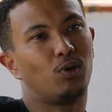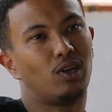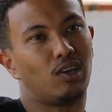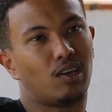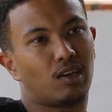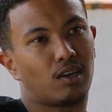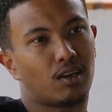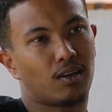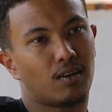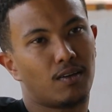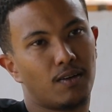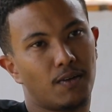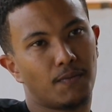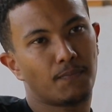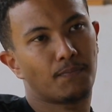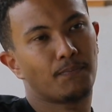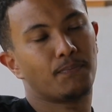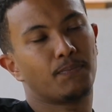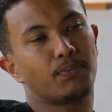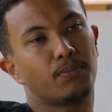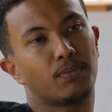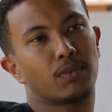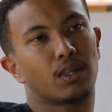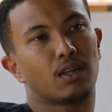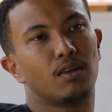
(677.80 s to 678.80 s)
week.
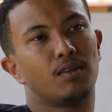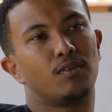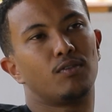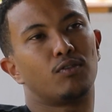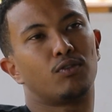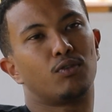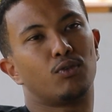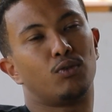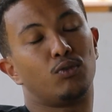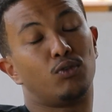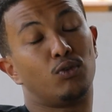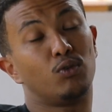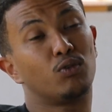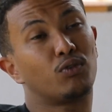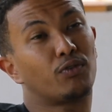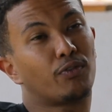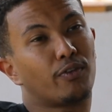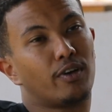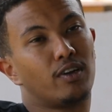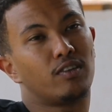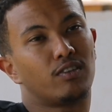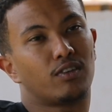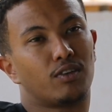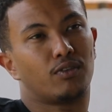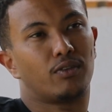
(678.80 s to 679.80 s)
So those
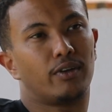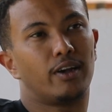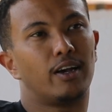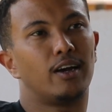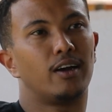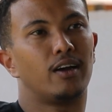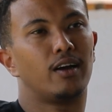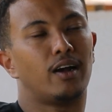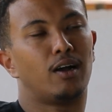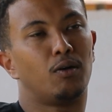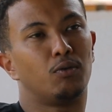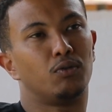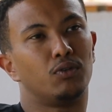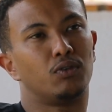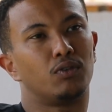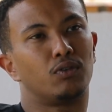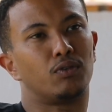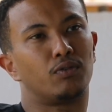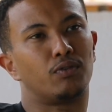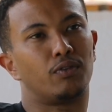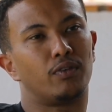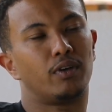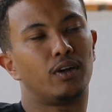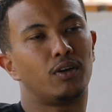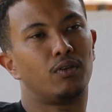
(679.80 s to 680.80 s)
friends are rare. I
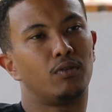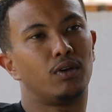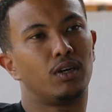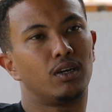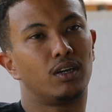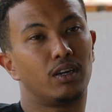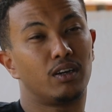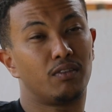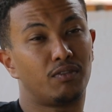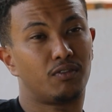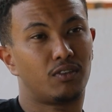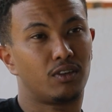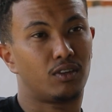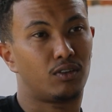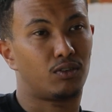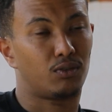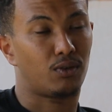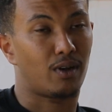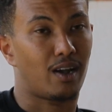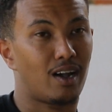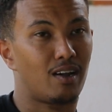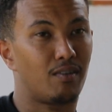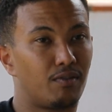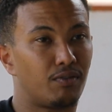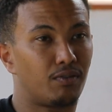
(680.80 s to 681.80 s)
was very gifted
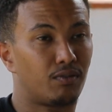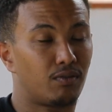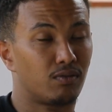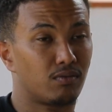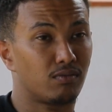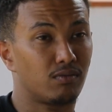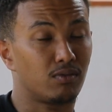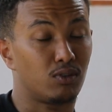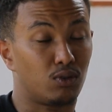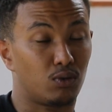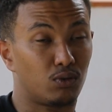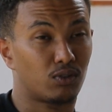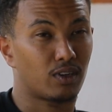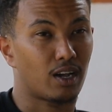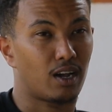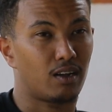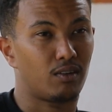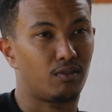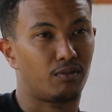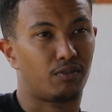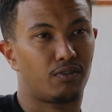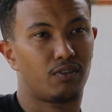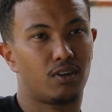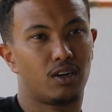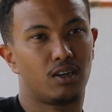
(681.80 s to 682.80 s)
to have those
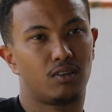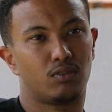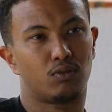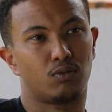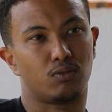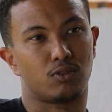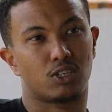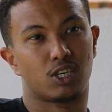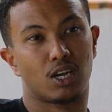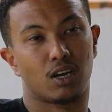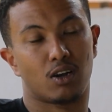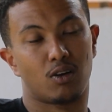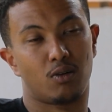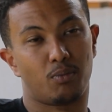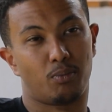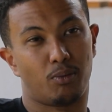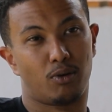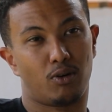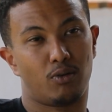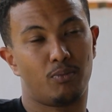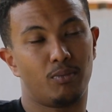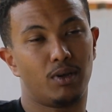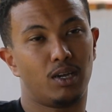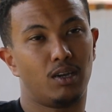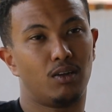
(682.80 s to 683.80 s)
kind of friends who check up
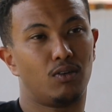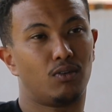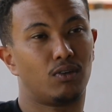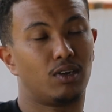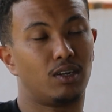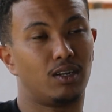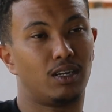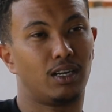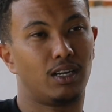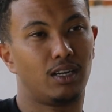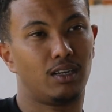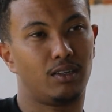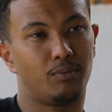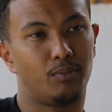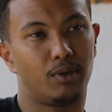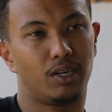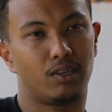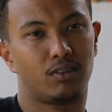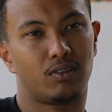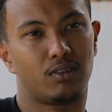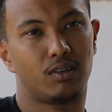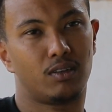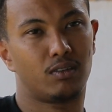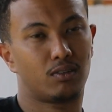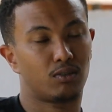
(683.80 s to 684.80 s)
on me on a daily
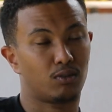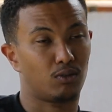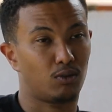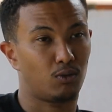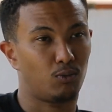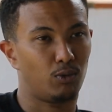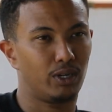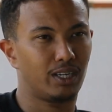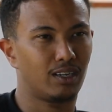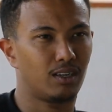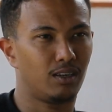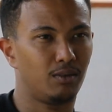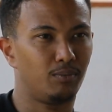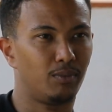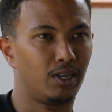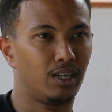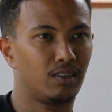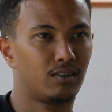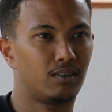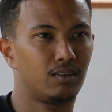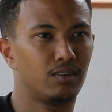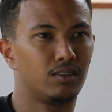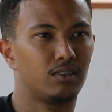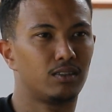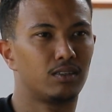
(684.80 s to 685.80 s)
basis, on a weekly
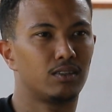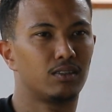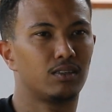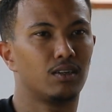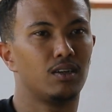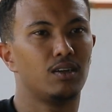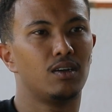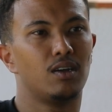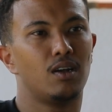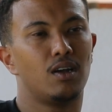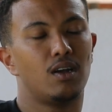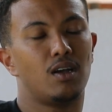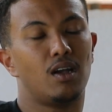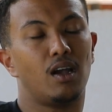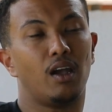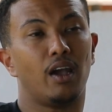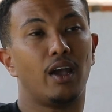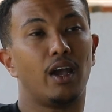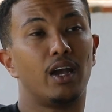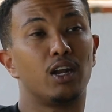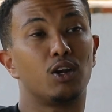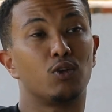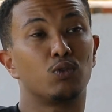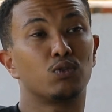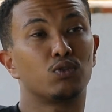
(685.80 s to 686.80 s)
basis.
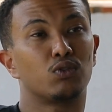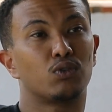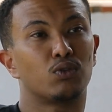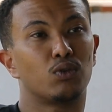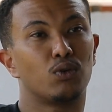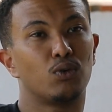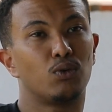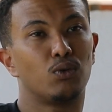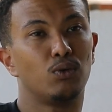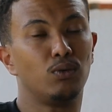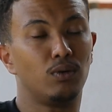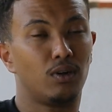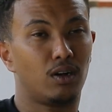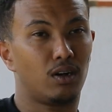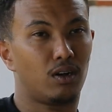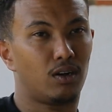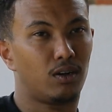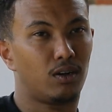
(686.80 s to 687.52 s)
And also